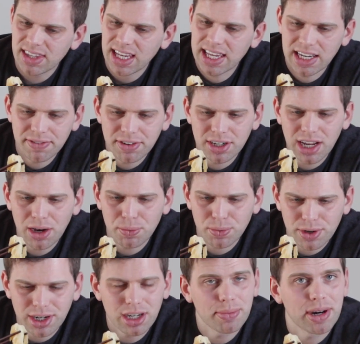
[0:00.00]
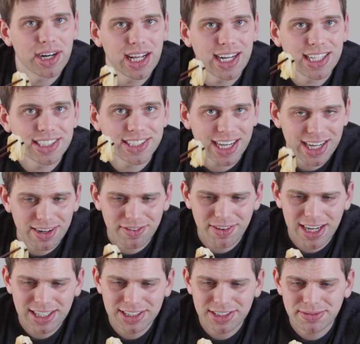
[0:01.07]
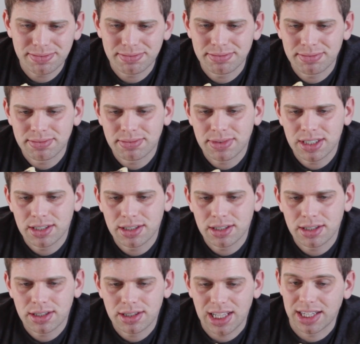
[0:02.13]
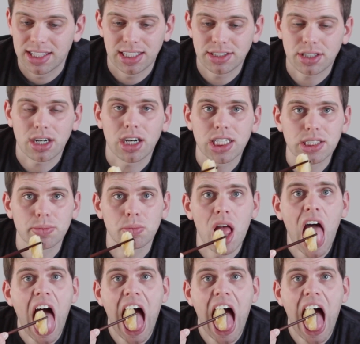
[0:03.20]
I mean, if you're not worried about any side effects, then these are awesome.